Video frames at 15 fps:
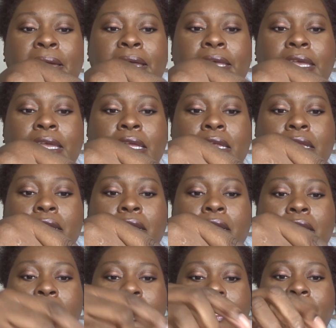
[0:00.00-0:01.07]
back here
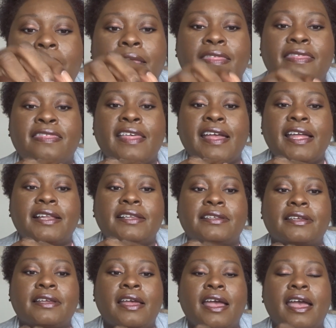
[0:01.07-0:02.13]
like
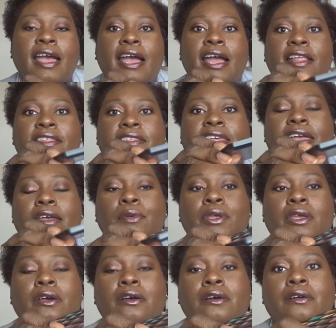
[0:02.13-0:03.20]
that. And there
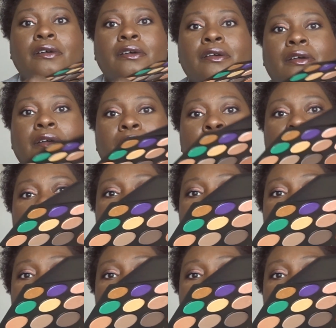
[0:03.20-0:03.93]
we are. We